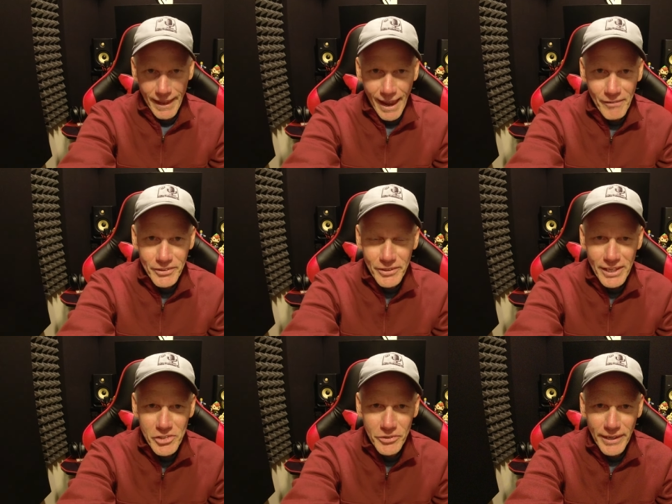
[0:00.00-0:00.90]
After
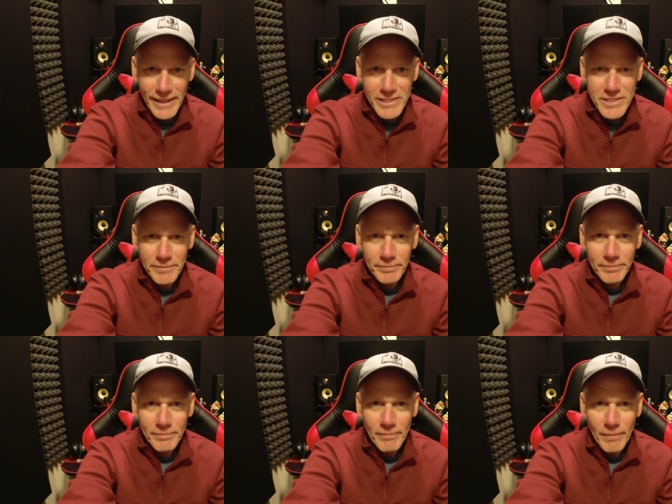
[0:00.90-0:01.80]
yesterday's
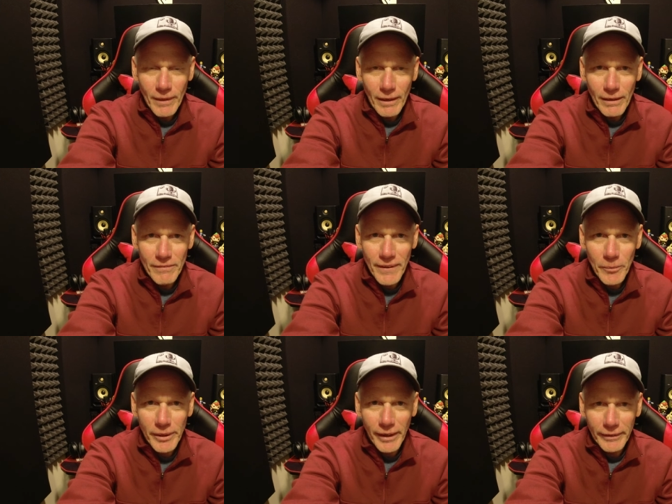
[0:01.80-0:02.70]

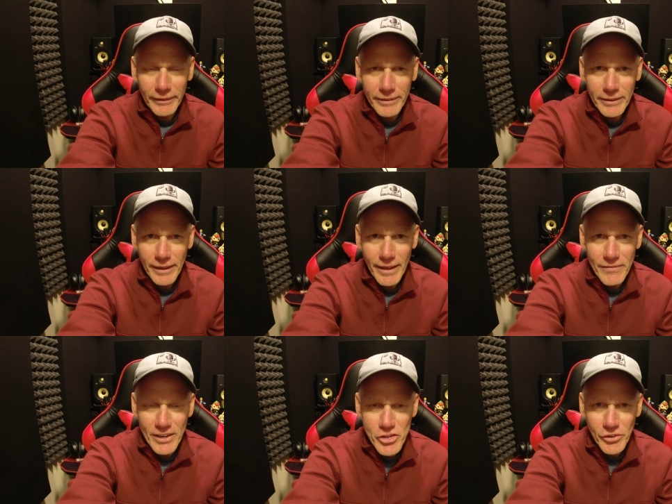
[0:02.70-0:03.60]
Fenwick Island
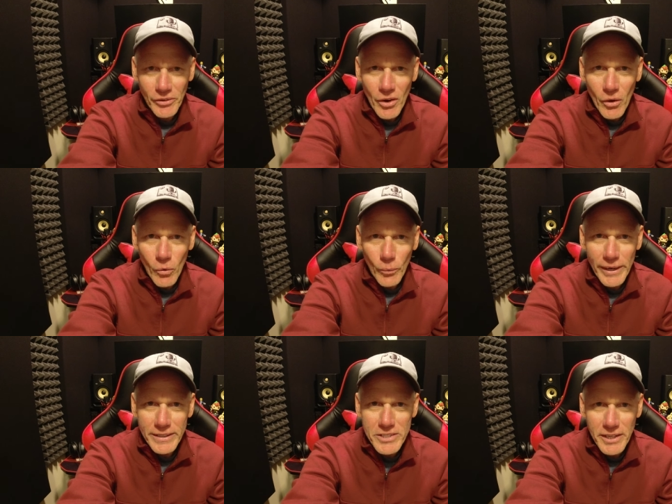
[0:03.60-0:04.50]
adventure,
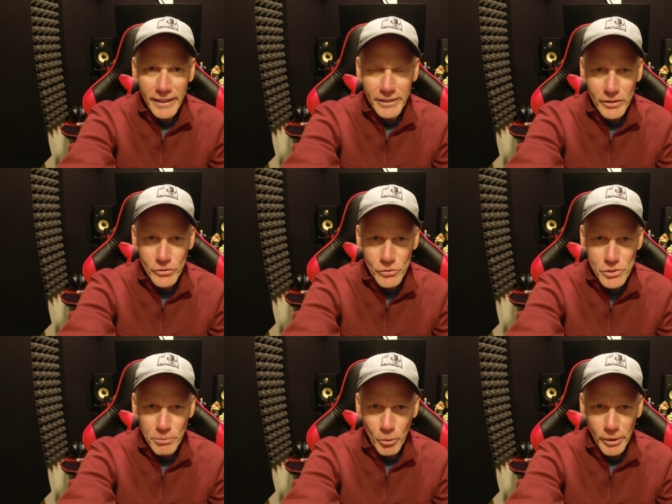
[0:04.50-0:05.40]
we decided to do
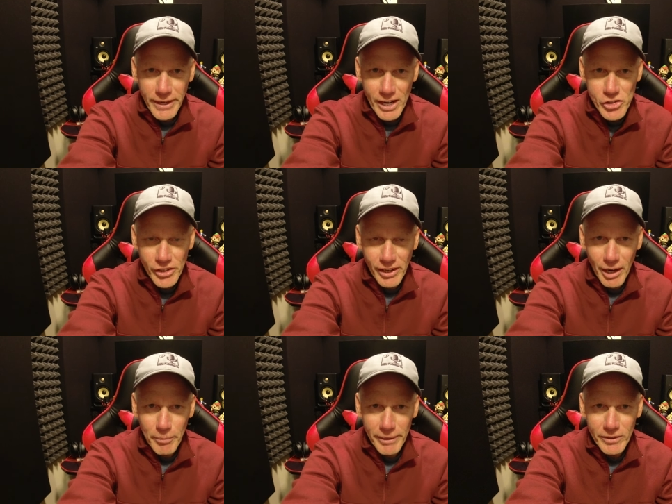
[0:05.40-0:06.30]
some more caching
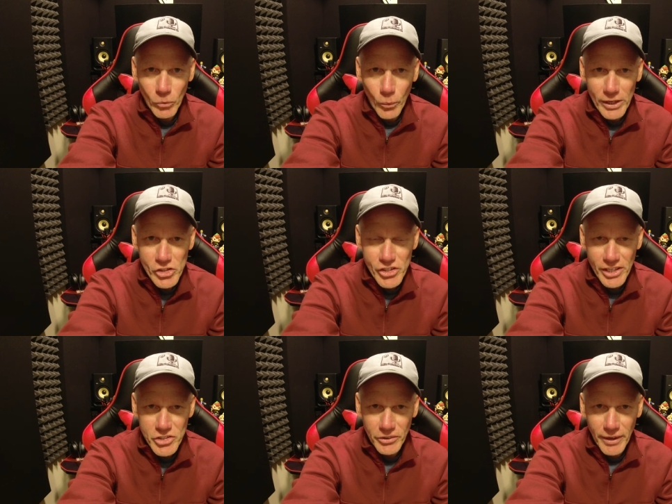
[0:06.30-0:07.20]
up in the West
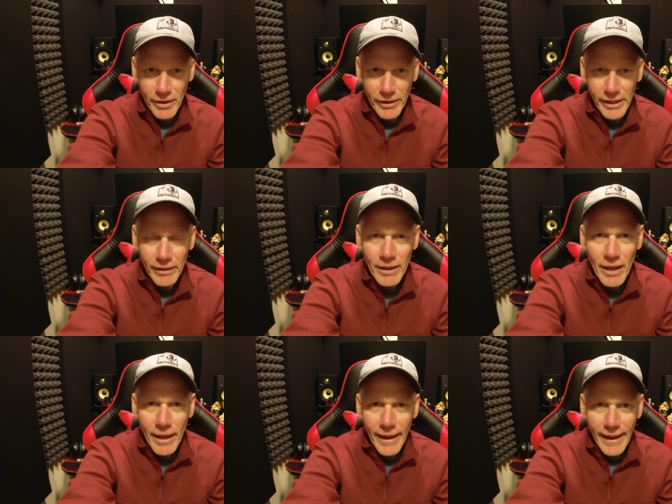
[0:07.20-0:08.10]
Chester area,
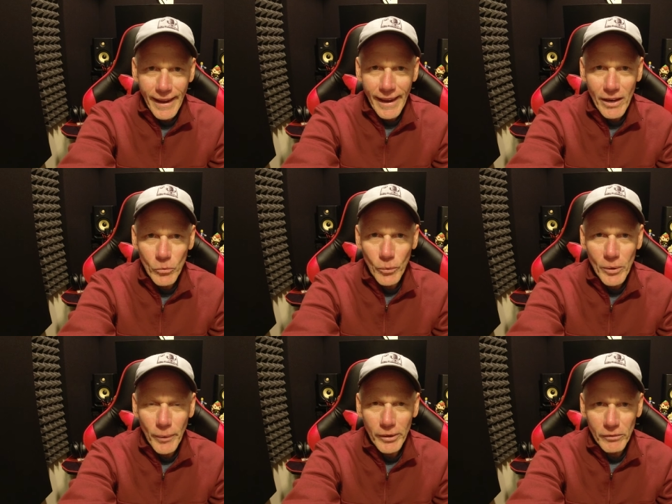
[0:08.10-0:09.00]
and
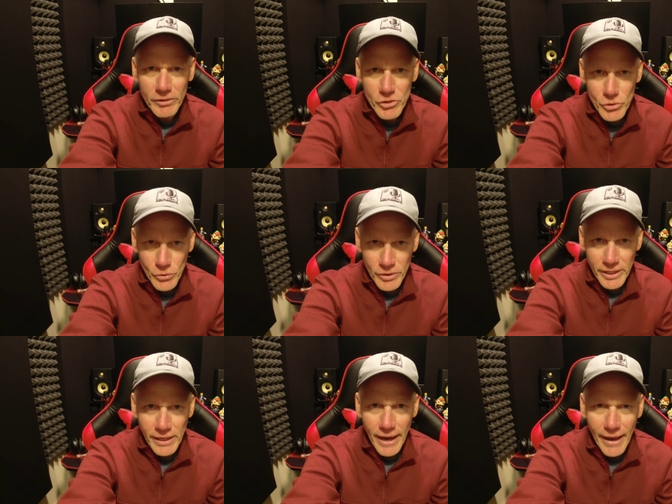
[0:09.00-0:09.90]
we went over to
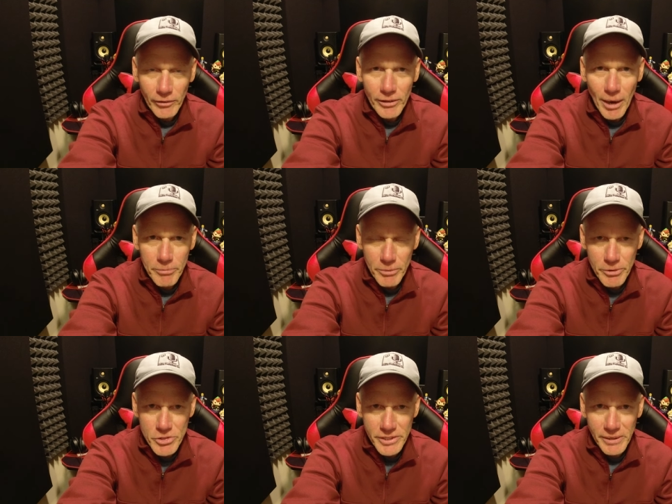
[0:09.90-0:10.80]
the helicopter
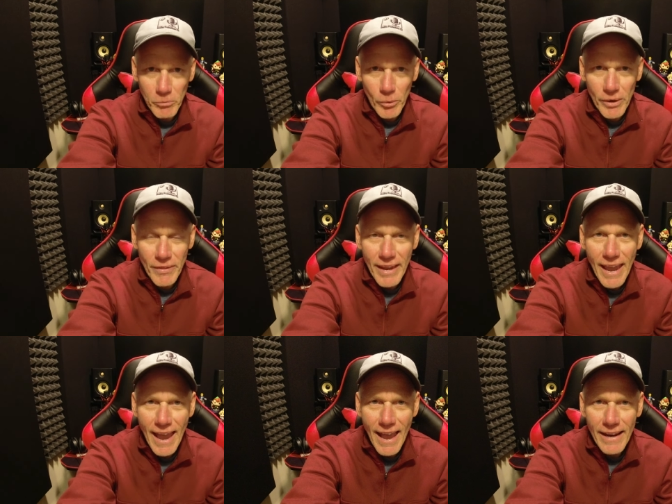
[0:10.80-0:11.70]
museum where they
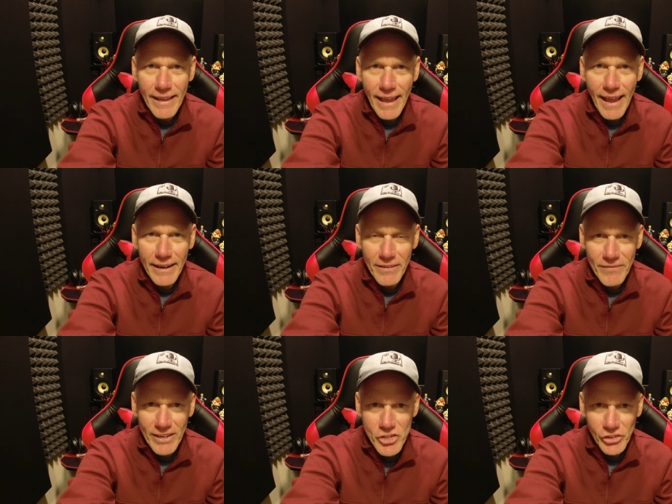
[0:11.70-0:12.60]
had an
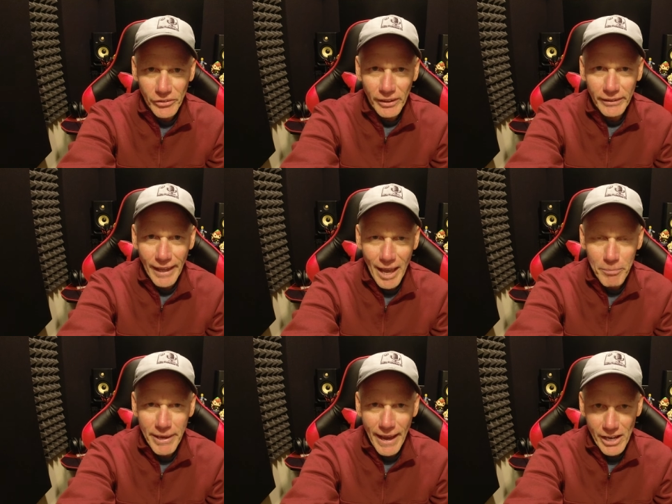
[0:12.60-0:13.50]
adventure
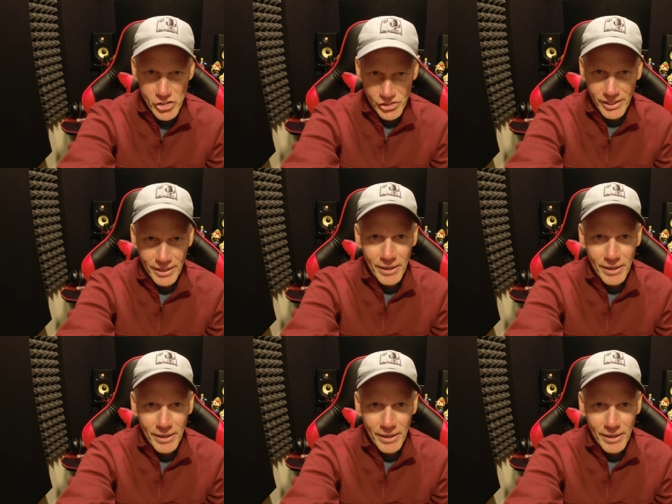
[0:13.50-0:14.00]
lab cache.